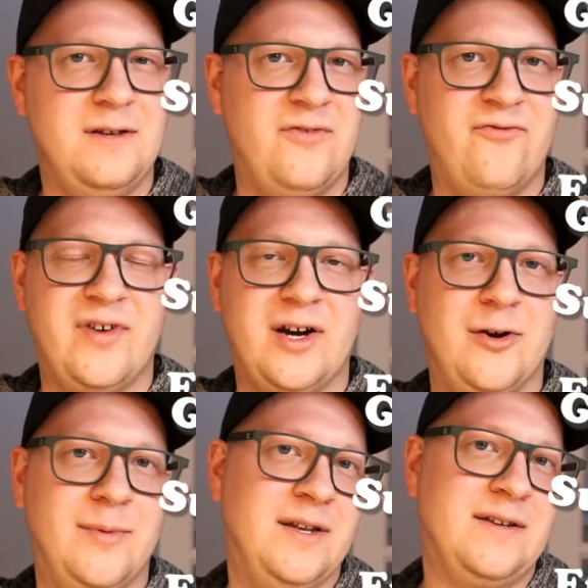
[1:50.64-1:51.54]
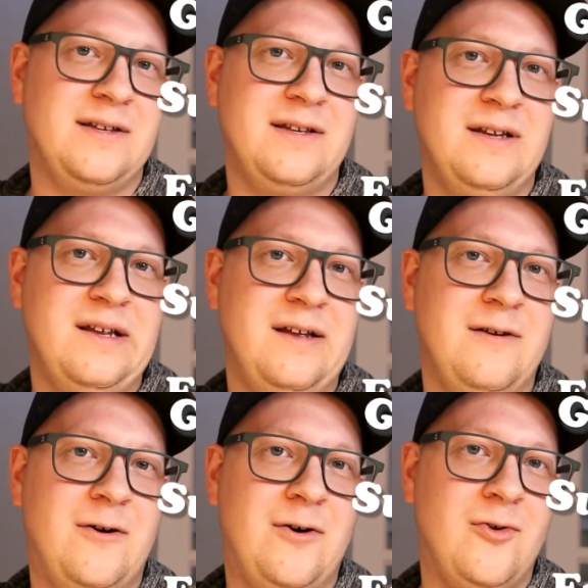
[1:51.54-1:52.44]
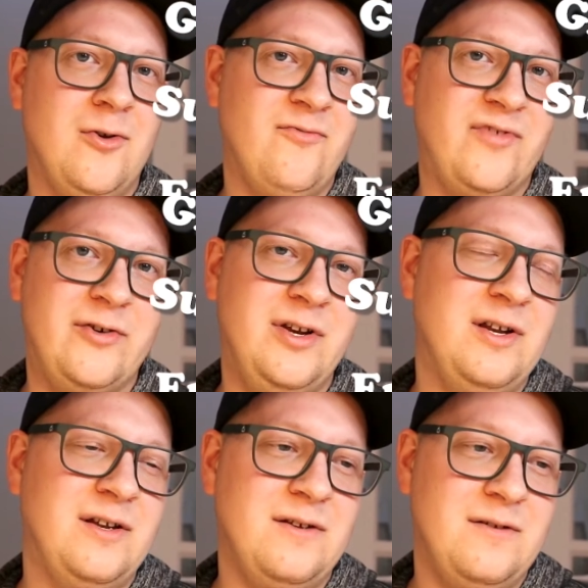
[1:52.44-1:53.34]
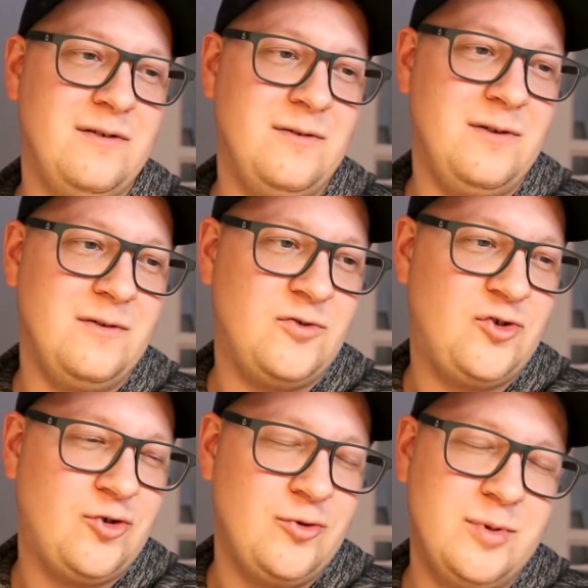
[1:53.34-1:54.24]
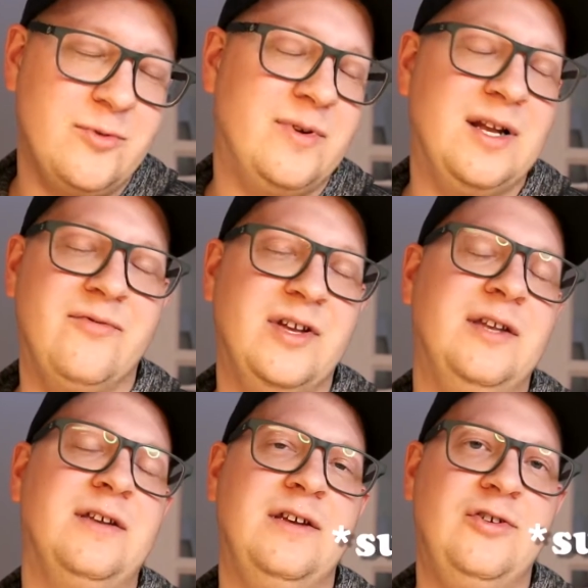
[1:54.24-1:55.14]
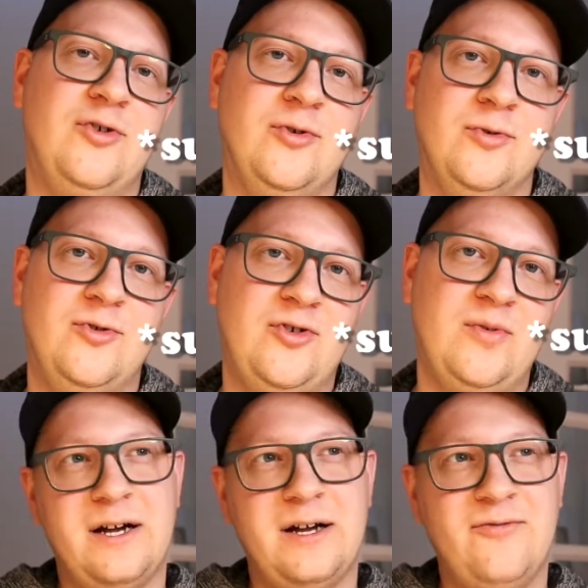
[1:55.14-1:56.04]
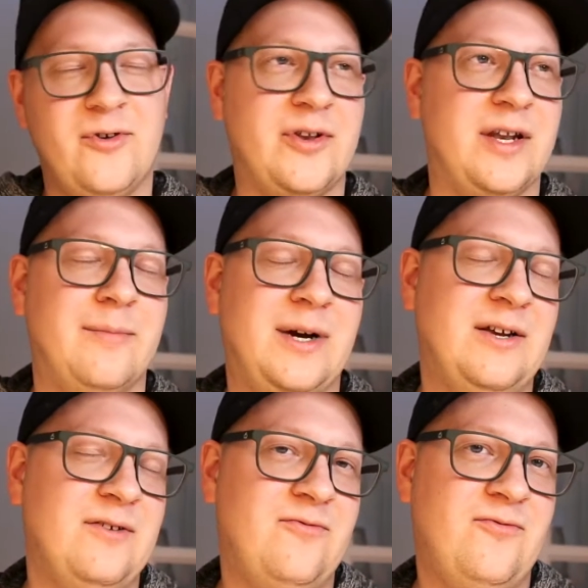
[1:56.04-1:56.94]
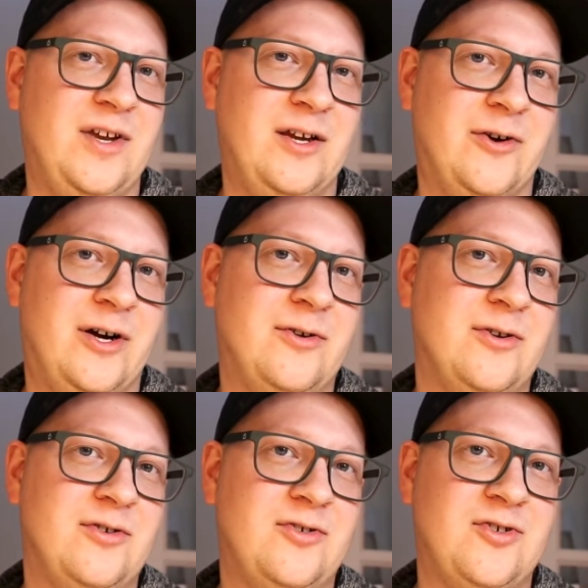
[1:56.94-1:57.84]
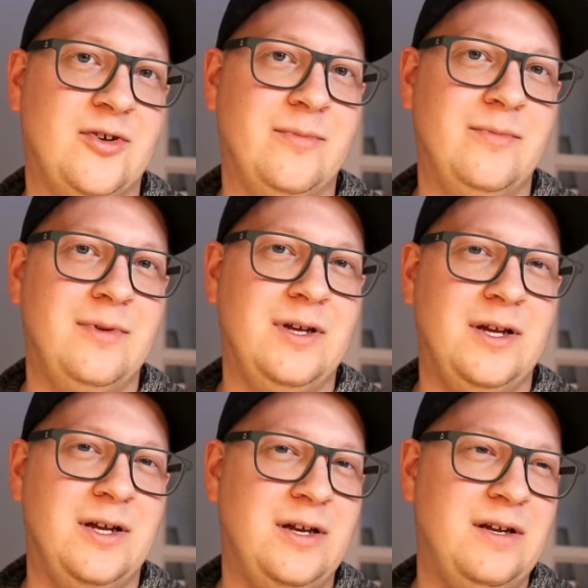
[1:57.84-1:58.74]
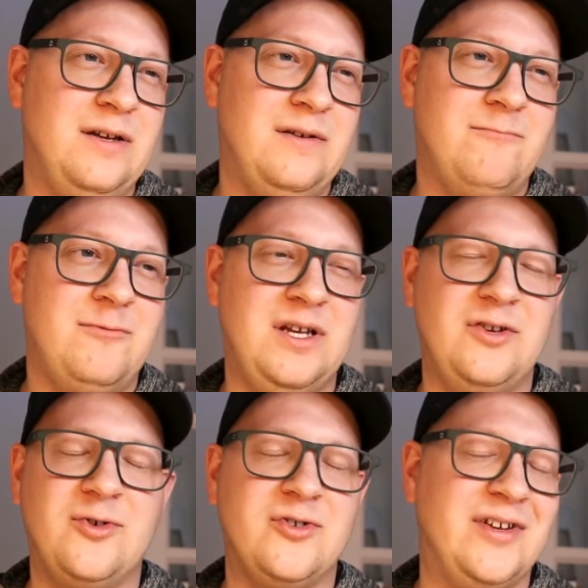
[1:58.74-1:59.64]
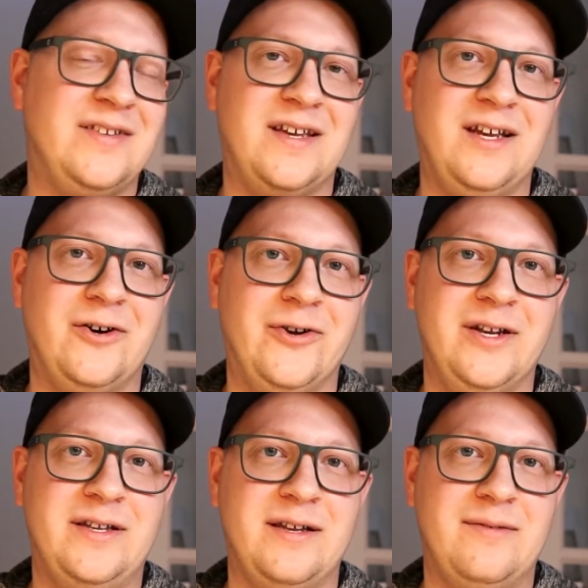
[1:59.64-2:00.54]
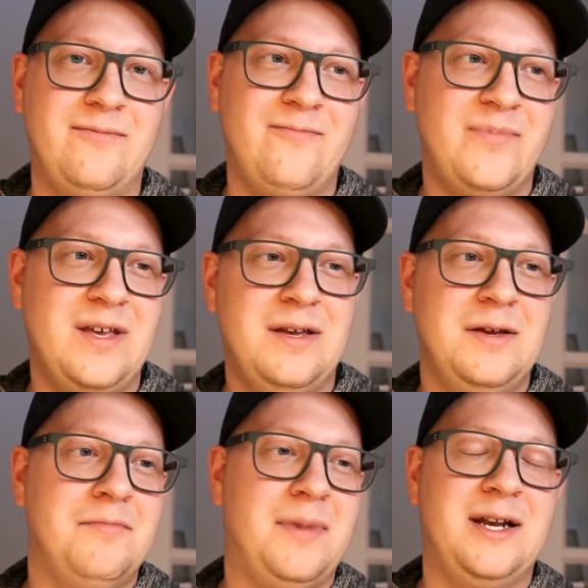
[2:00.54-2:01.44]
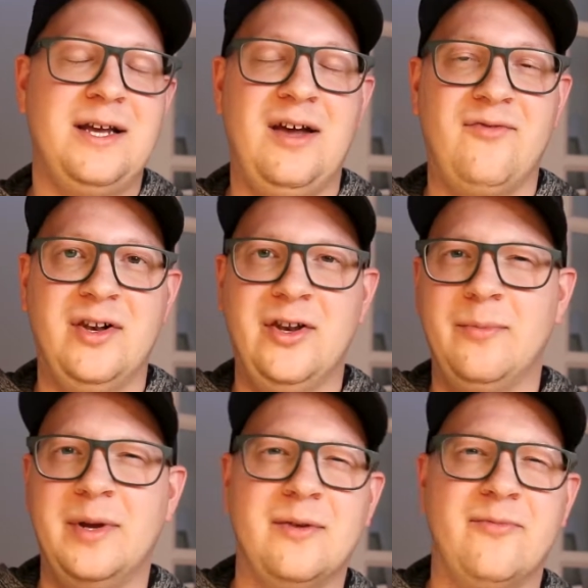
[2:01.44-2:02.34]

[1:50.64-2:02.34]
environment, all very super relevant issues. I thought that I might figure out some interesting take on it that might have a little bit